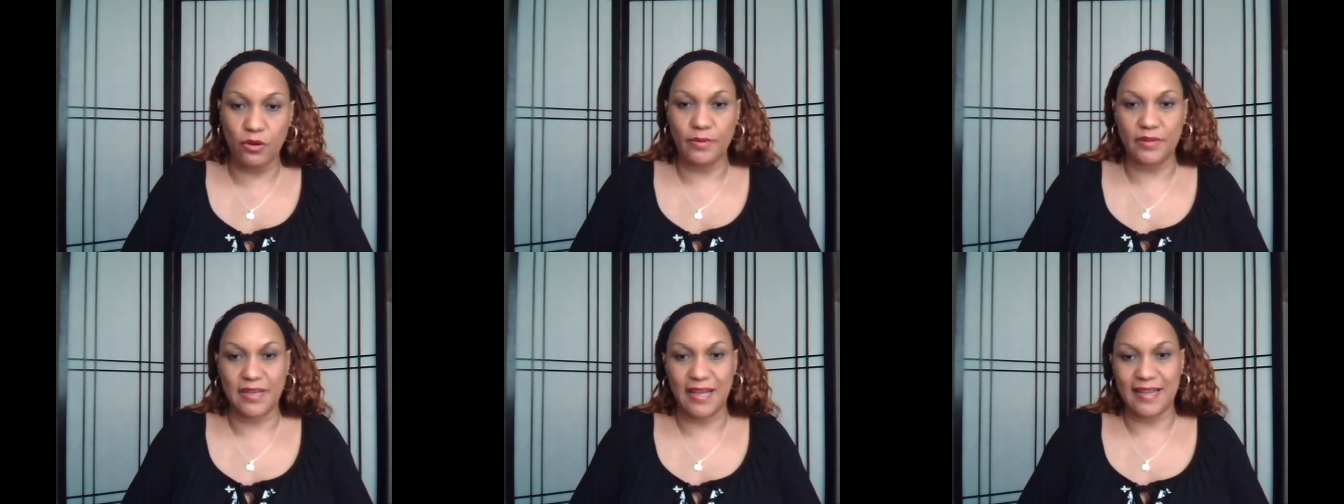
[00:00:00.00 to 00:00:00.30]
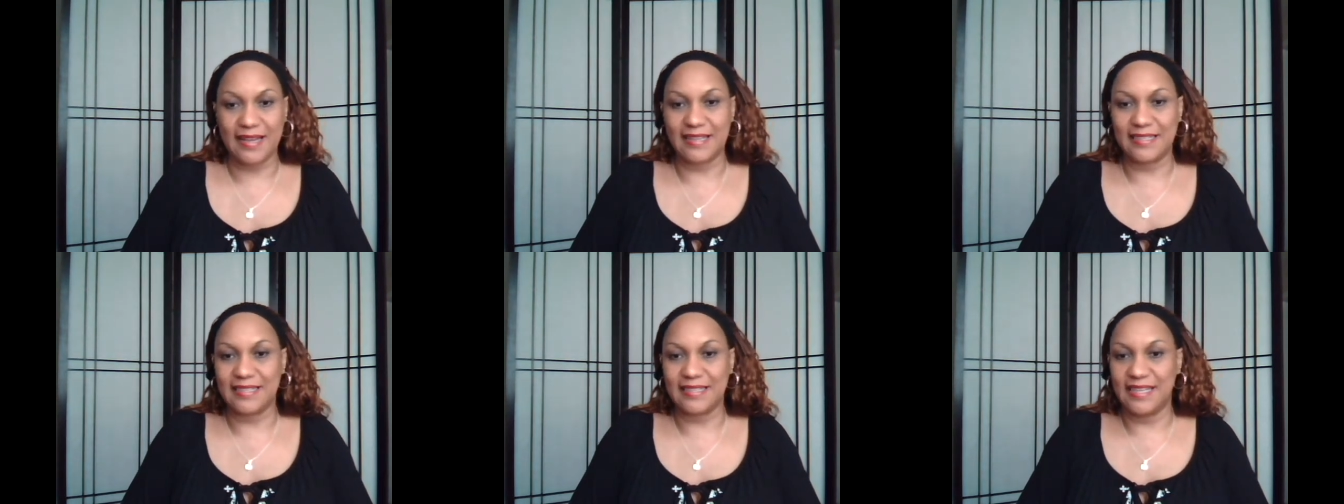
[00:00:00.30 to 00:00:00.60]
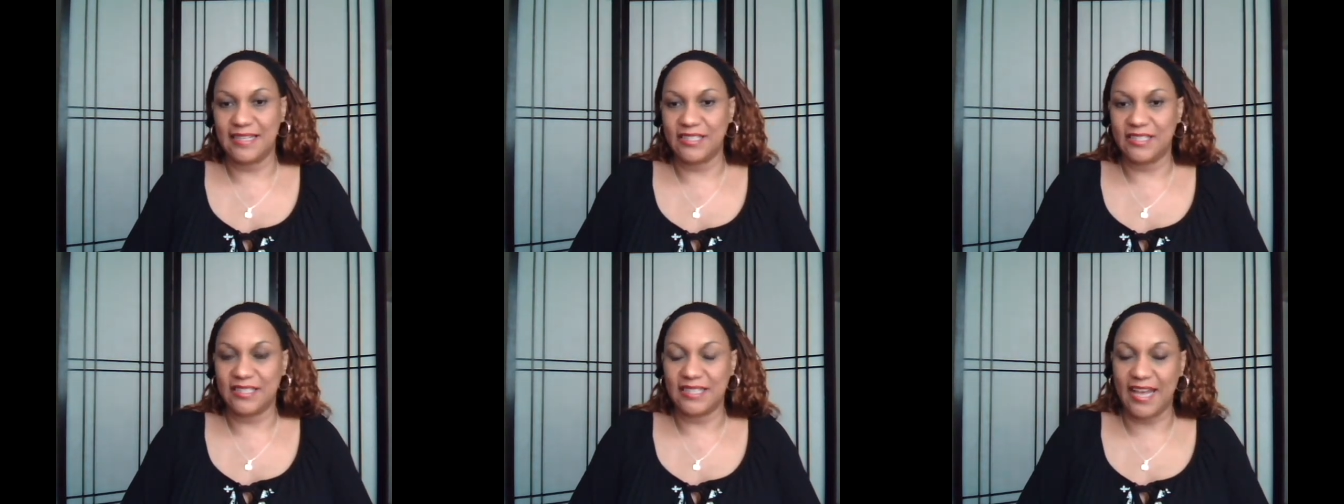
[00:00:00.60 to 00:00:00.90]
but like I
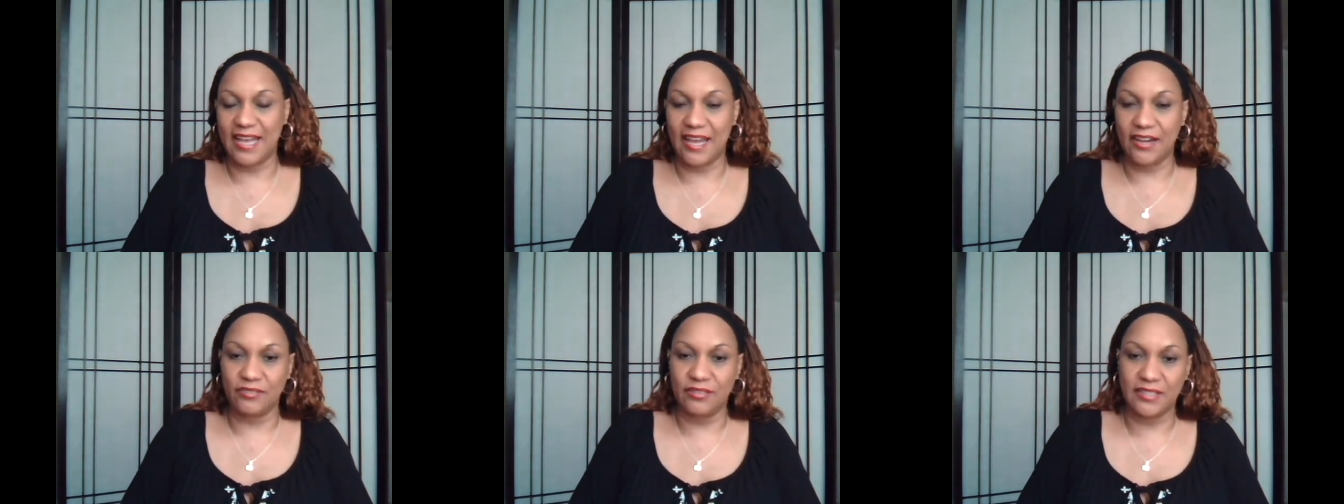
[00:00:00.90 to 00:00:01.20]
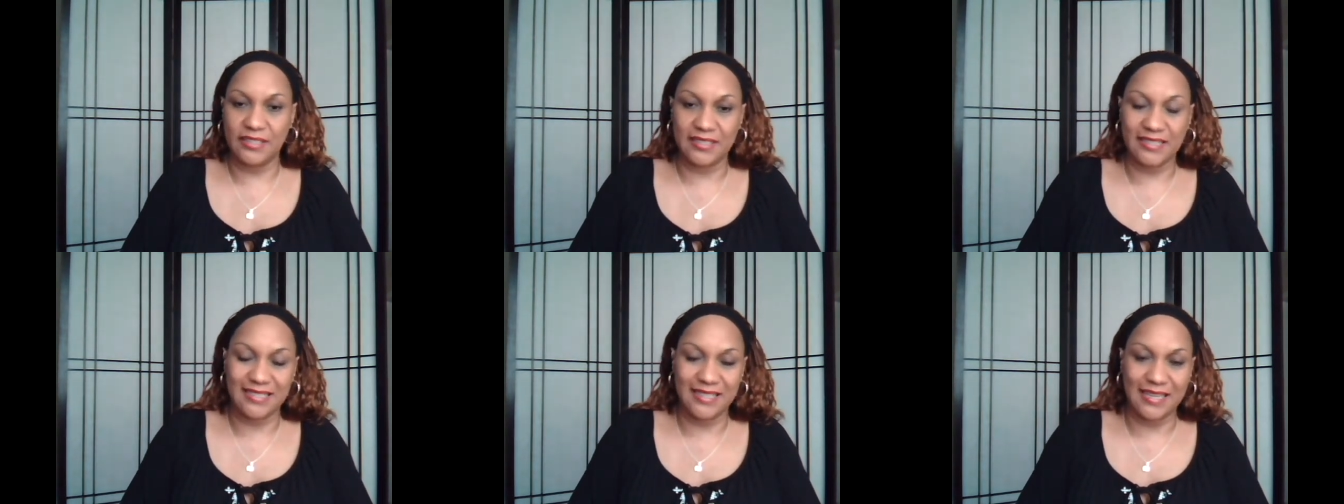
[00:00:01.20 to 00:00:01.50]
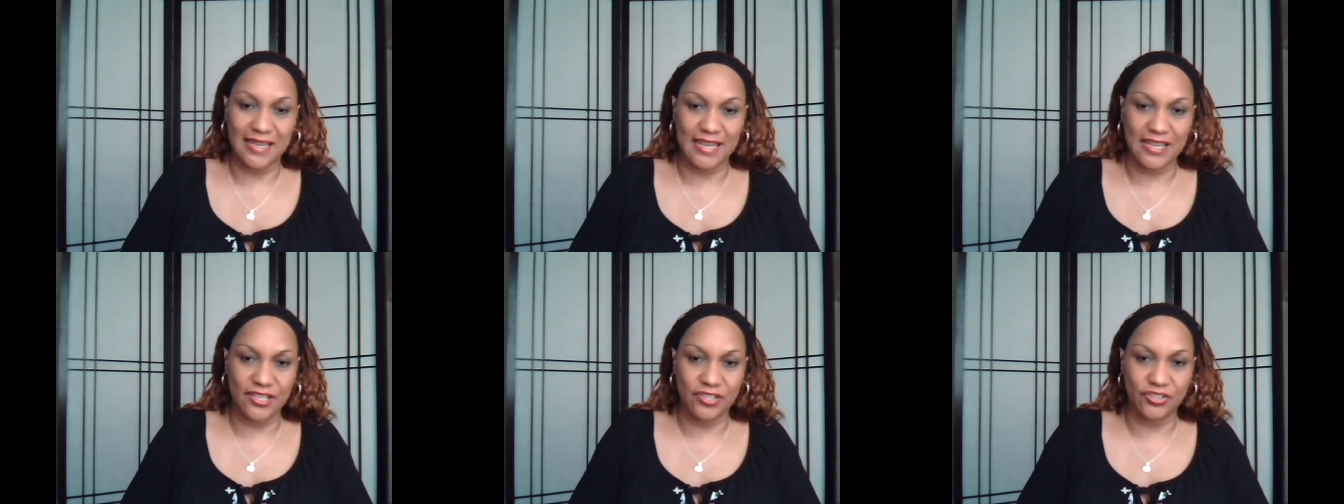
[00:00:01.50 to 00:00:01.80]
said, Saturn lends
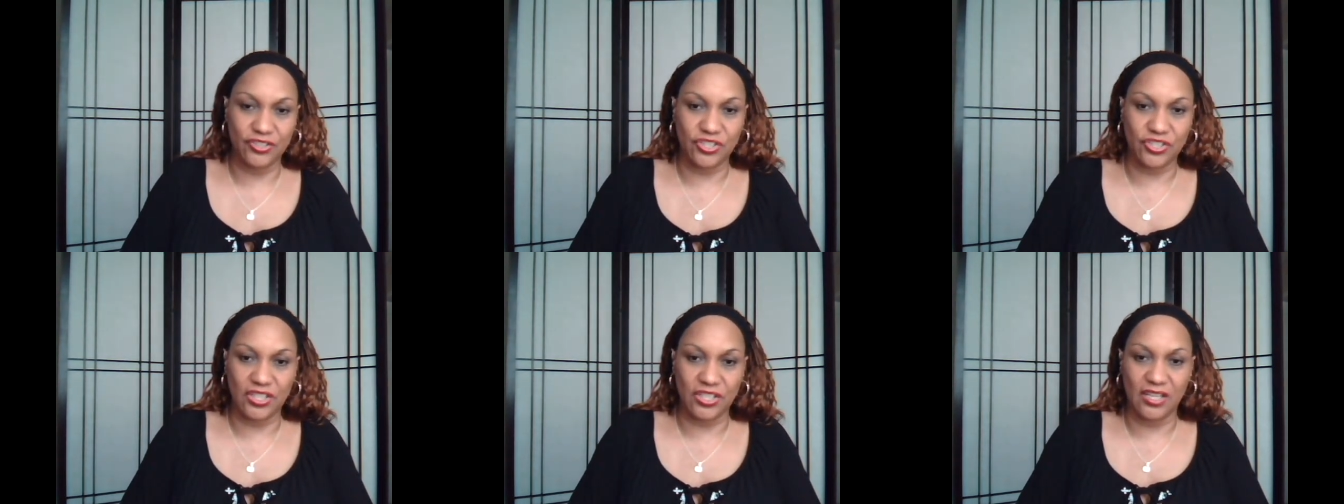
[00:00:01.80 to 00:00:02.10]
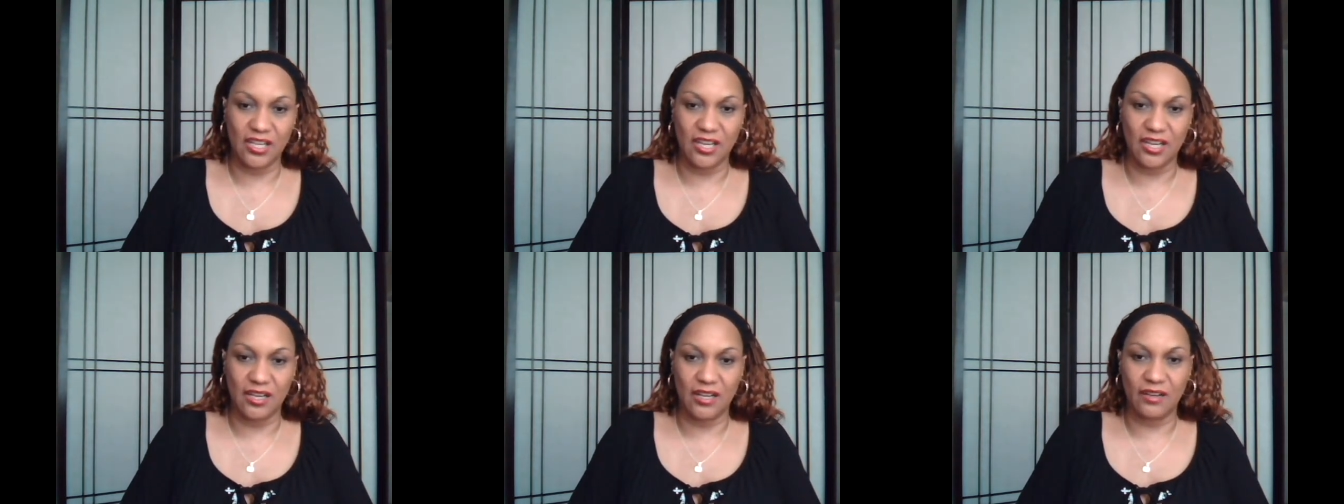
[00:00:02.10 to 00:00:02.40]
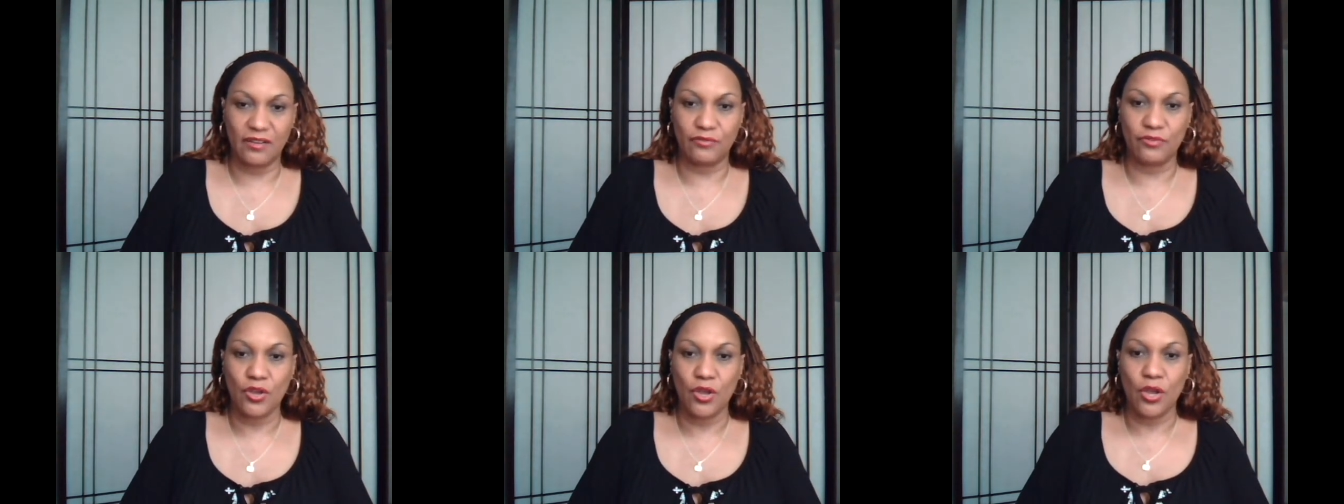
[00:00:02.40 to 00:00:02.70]
the energy
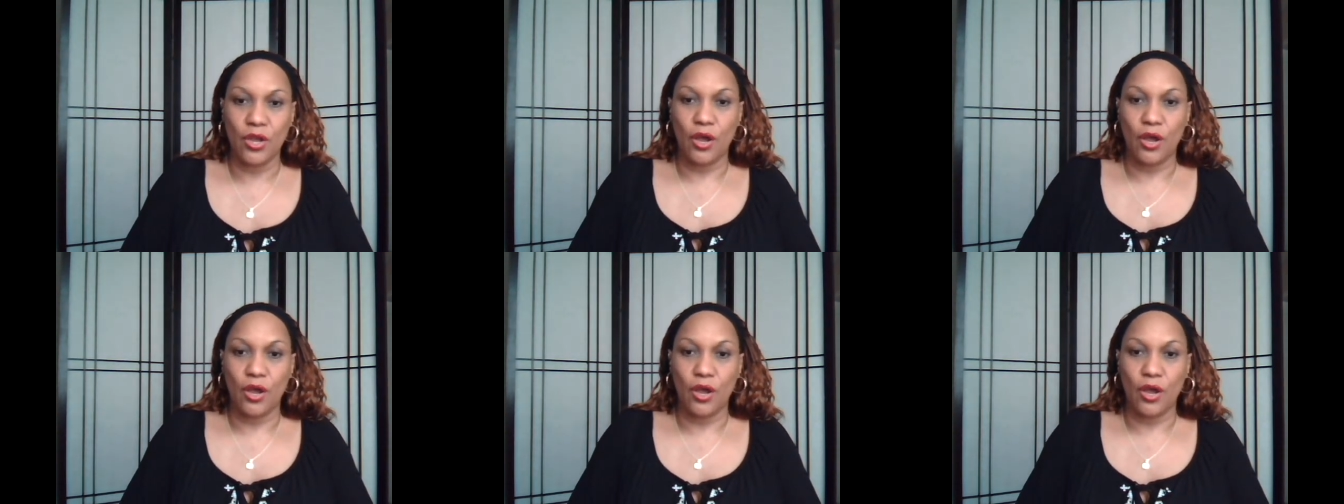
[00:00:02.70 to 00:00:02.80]
of,